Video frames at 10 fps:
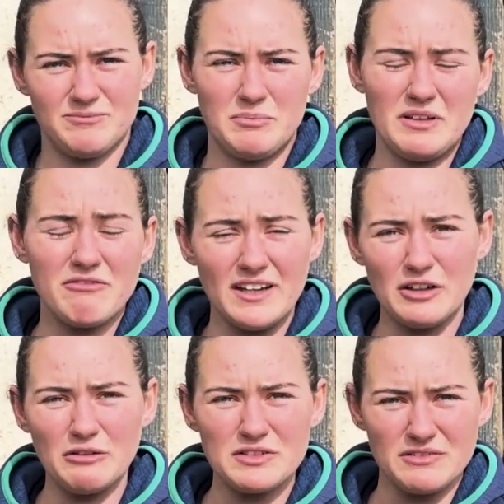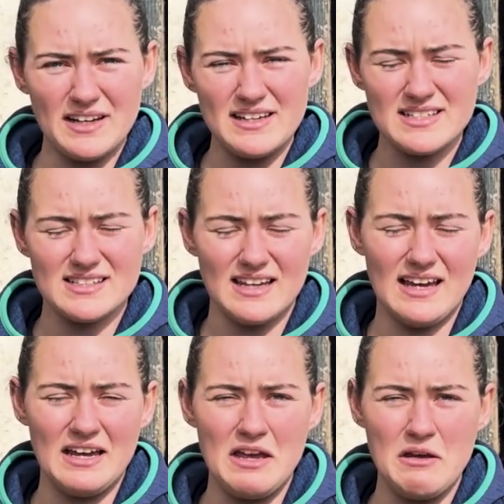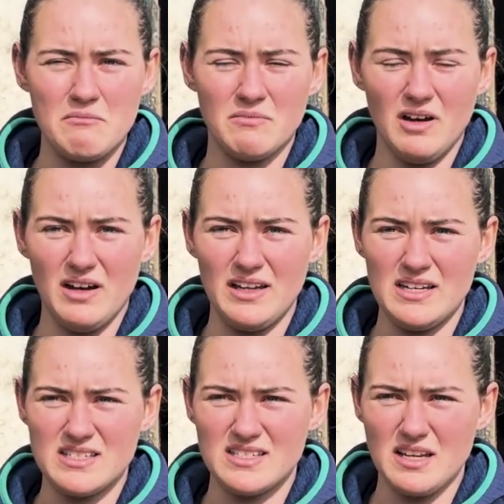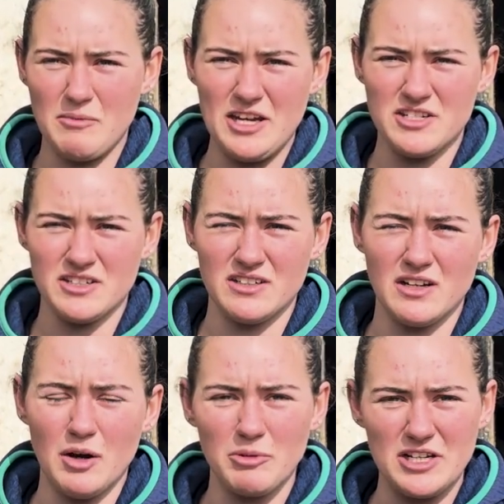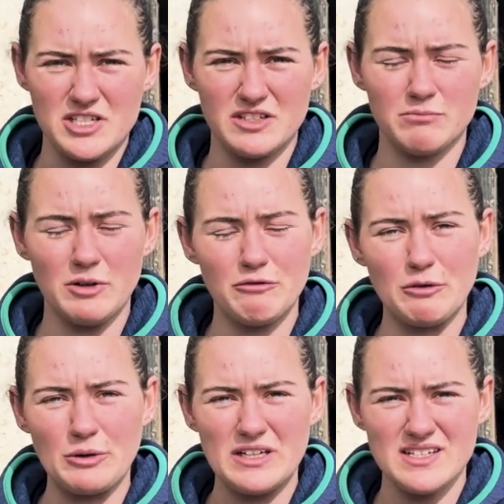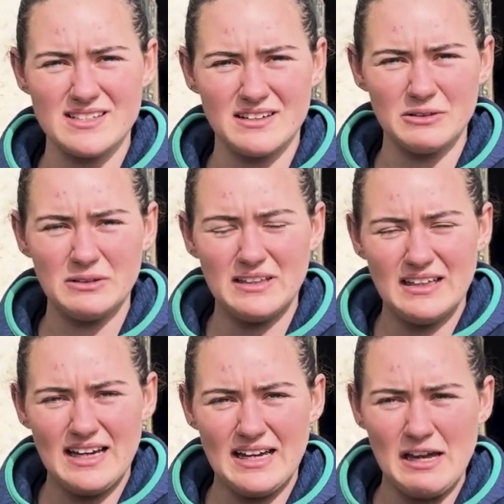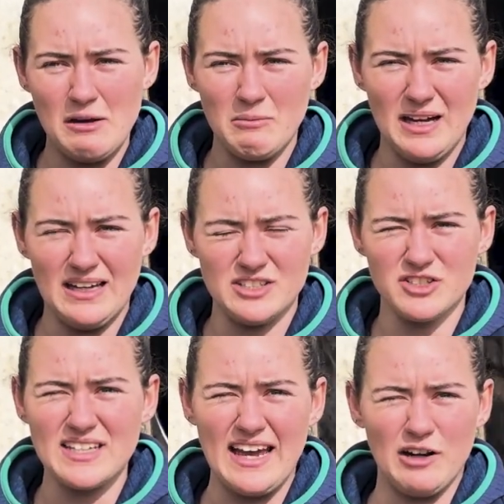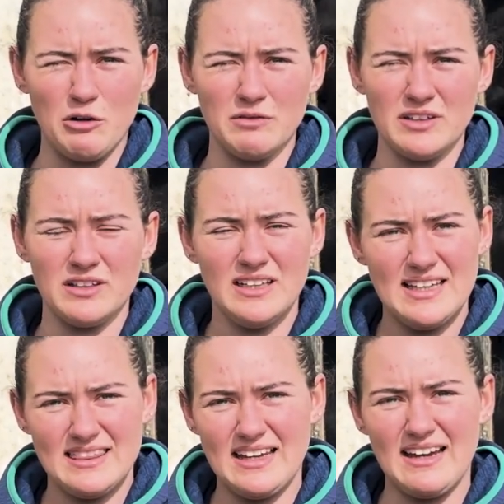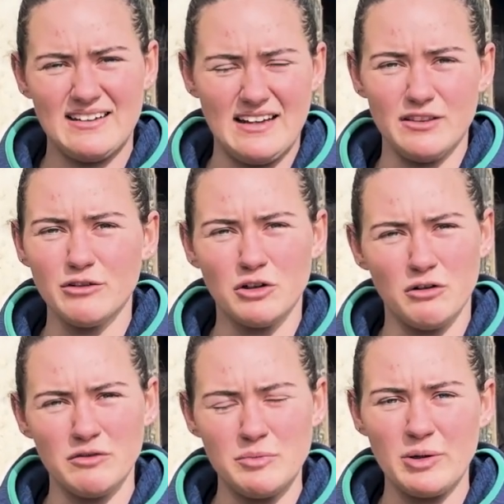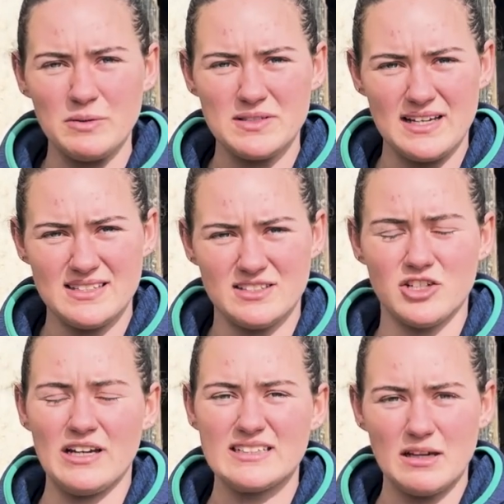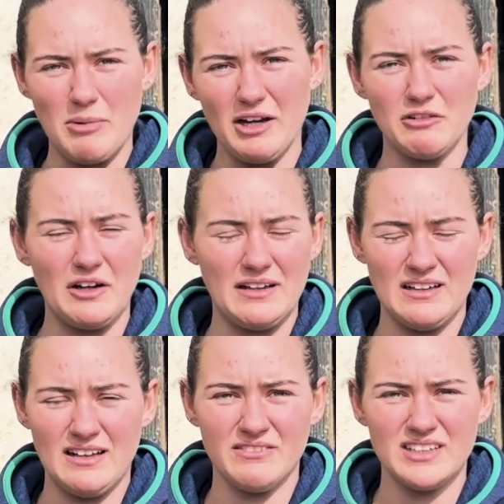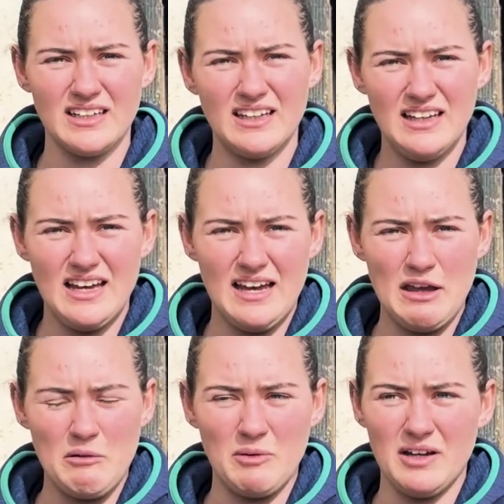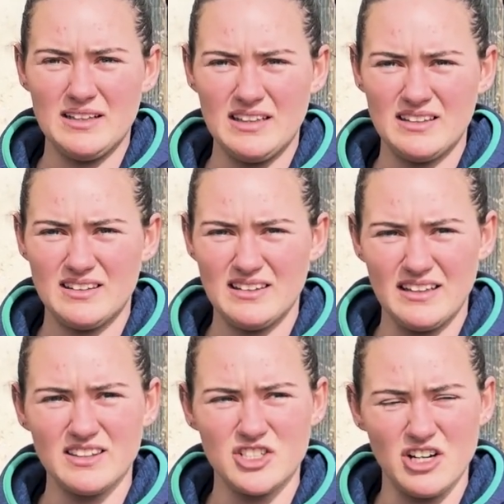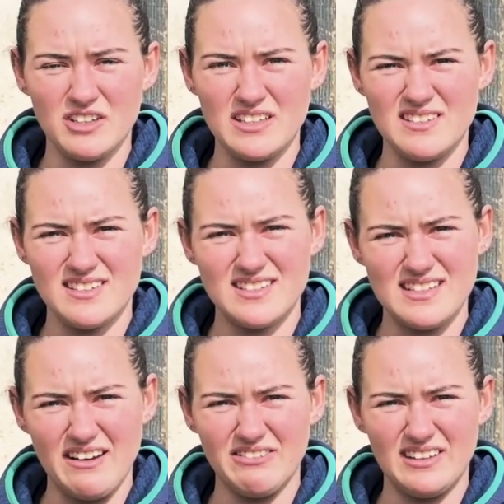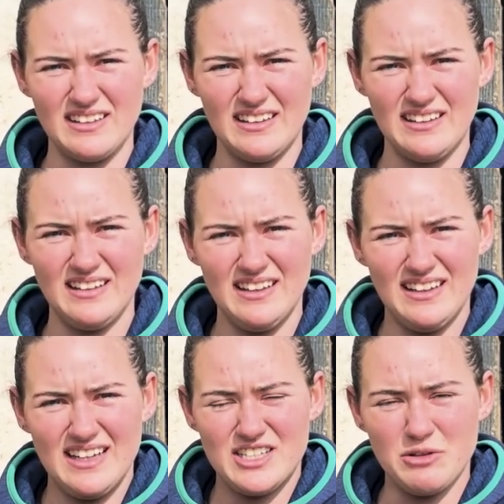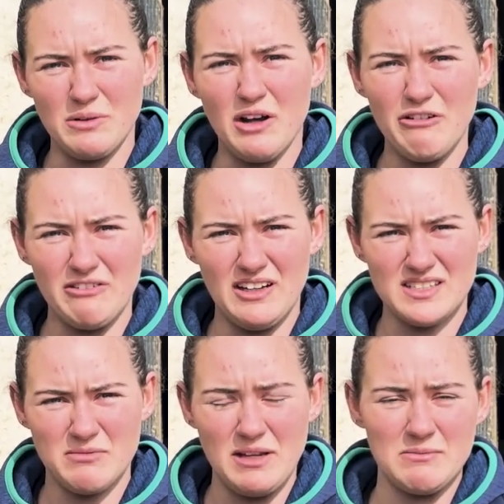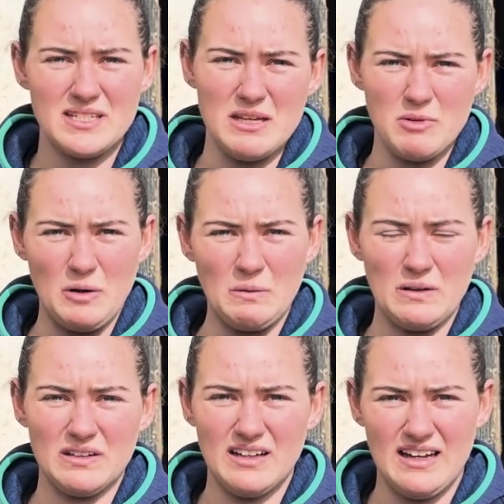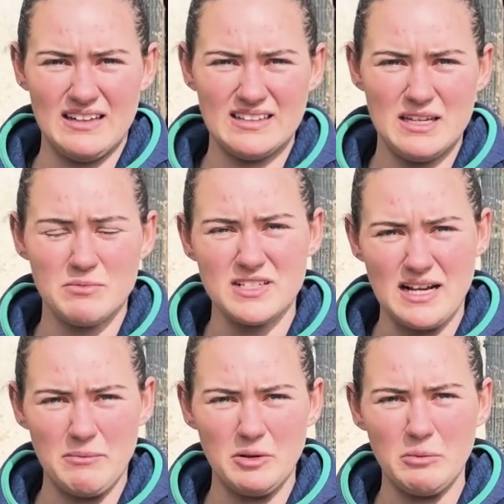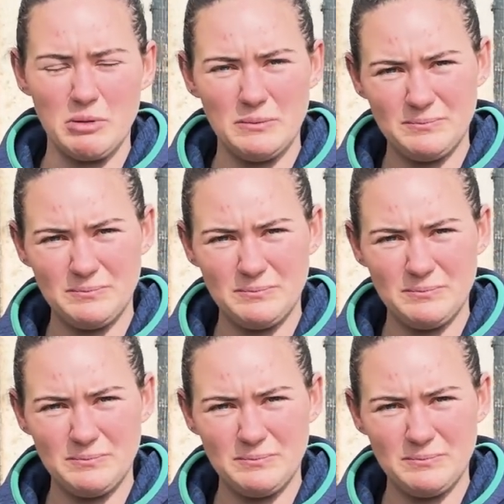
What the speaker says: be fit enough to race. I had a major operation about 4 years ago and just getting over that and the recovery process and trying to get back riding and everything. I think like the jockeys definitely do an awful lot to be able to keep going and keep their stamina up.